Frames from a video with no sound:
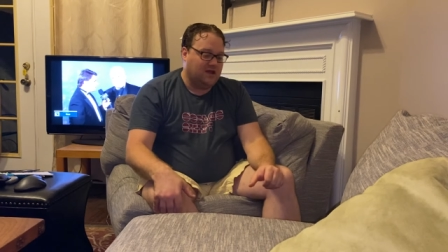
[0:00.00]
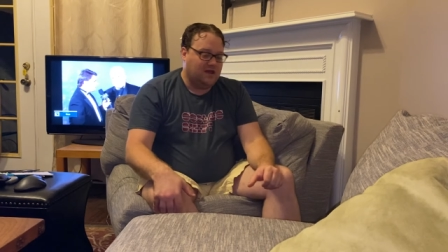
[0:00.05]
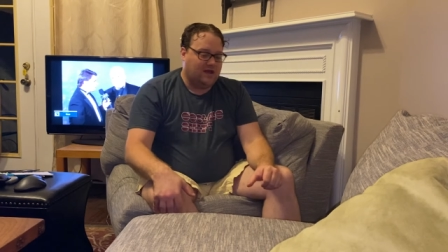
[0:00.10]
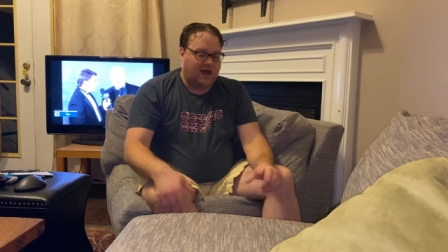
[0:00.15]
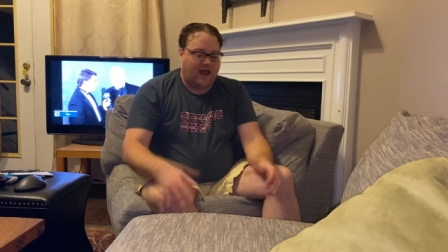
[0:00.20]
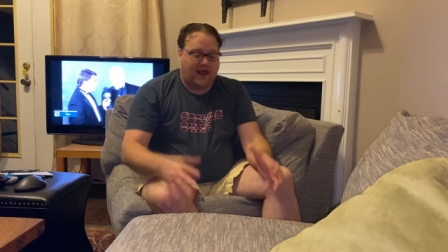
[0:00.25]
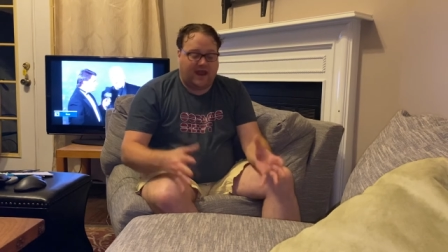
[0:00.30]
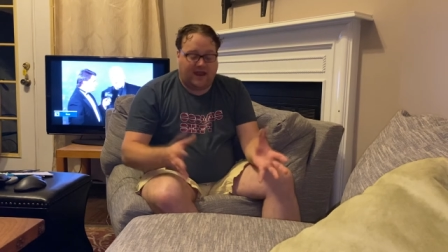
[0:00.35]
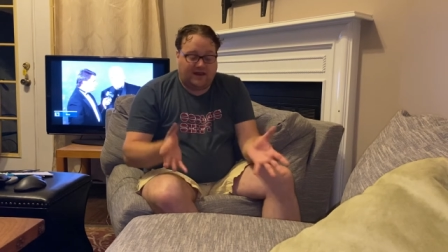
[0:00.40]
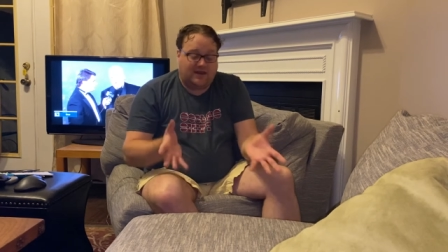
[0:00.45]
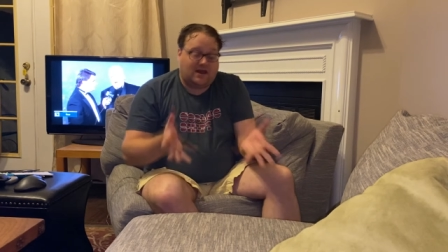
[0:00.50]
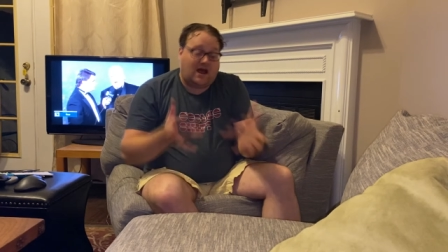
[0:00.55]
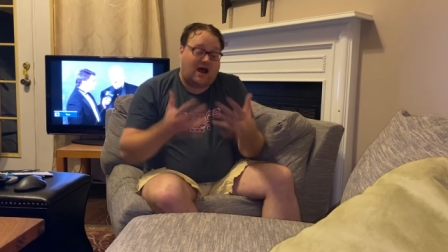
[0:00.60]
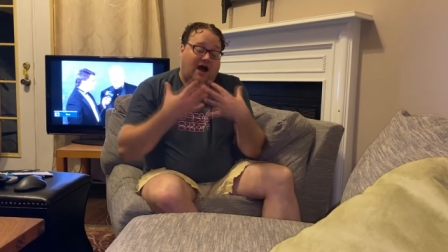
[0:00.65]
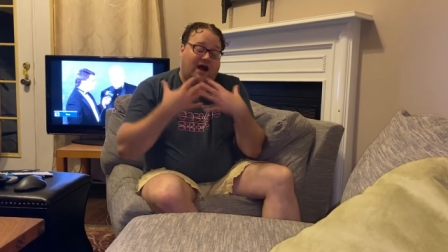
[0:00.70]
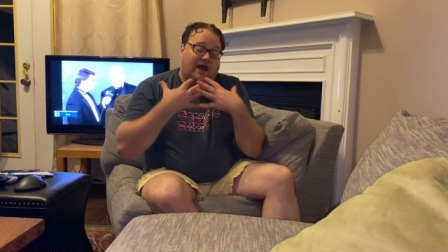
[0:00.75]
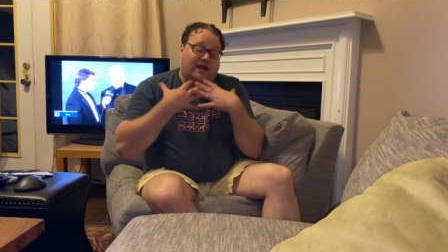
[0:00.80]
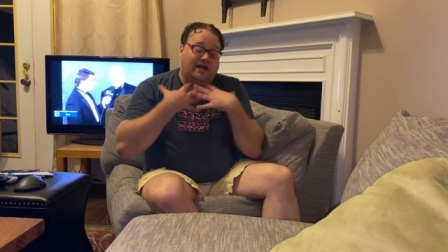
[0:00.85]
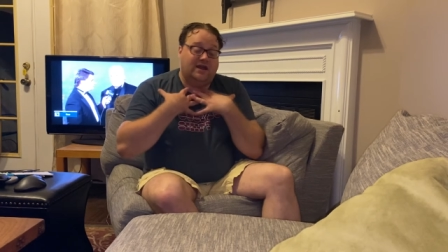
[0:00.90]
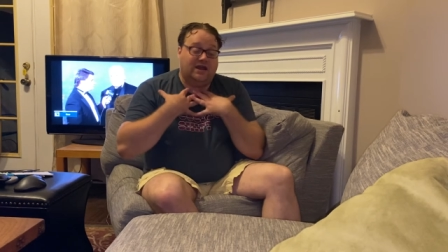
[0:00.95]
and
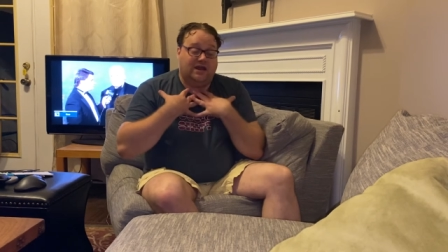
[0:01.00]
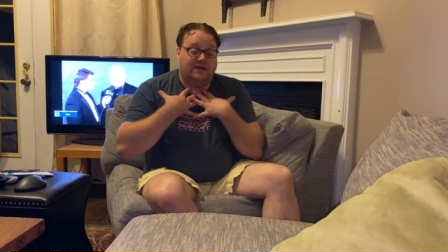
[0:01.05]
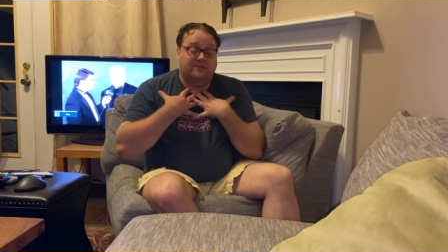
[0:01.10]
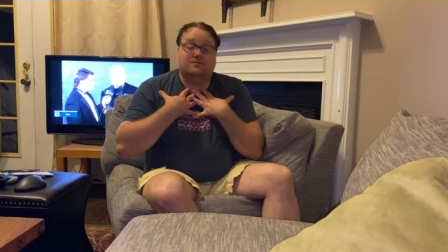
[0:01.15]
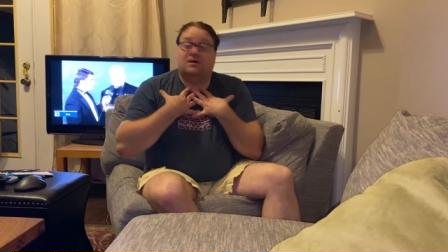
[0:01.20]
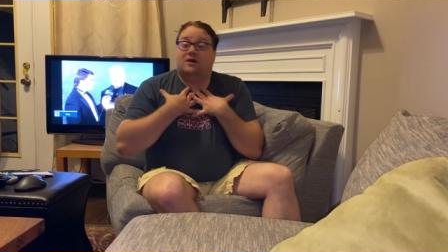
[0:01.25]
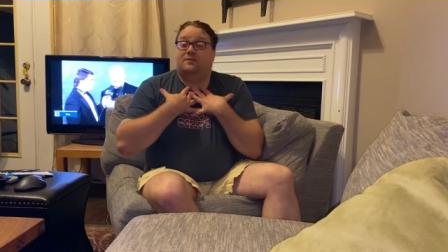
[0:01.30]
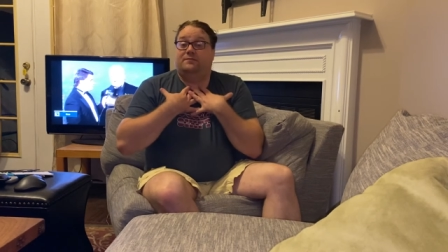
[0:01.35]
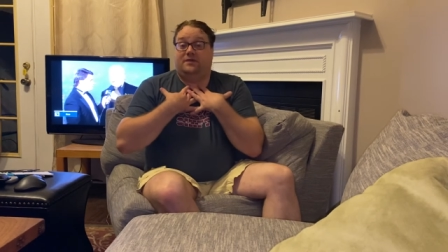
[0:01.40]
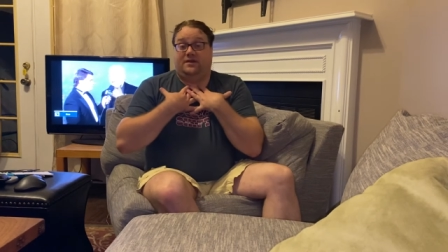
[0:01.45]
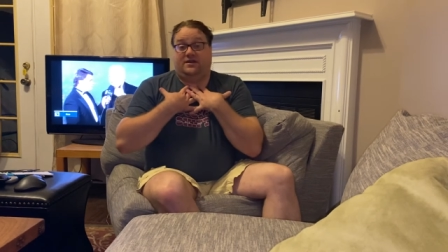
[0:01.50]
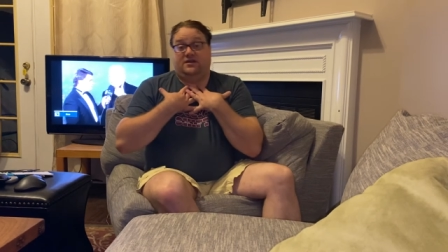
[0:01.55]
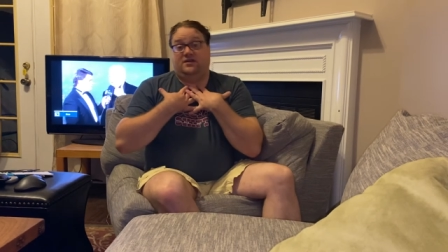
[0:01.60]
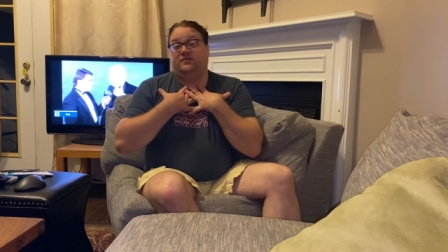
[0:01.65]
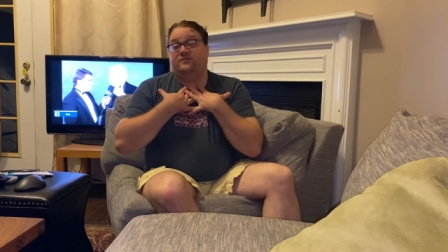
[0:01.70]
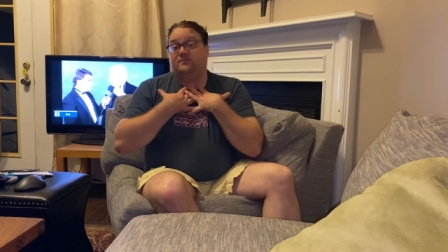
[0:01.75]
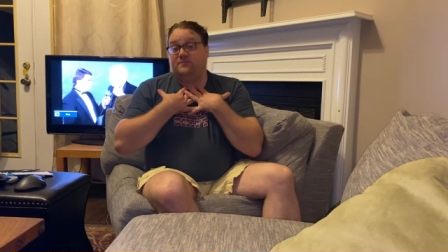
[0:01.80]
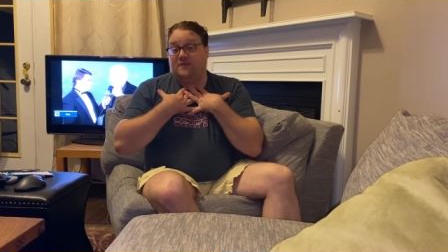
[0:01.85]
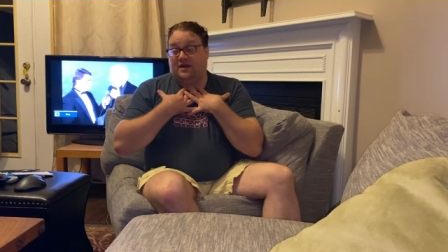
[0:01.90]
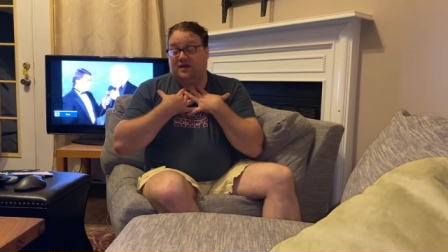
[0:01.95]
I am a big
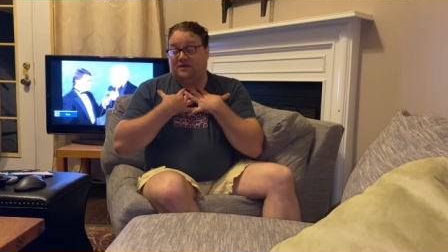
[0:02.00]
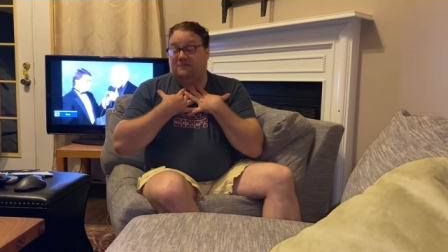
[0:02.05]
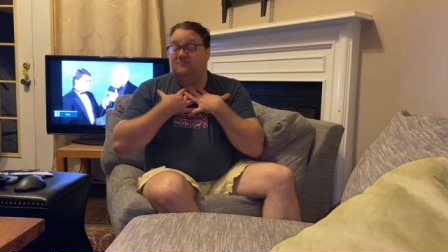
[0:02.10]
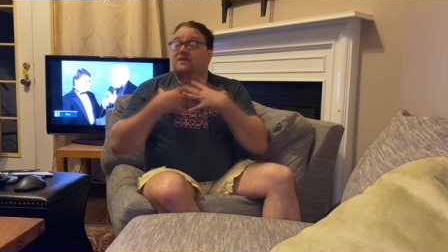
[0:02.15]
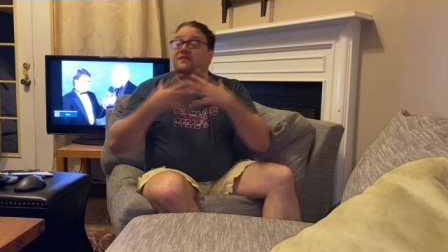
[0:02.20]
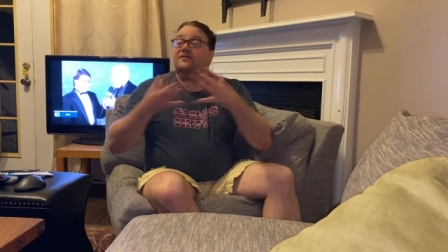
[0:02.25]
enough man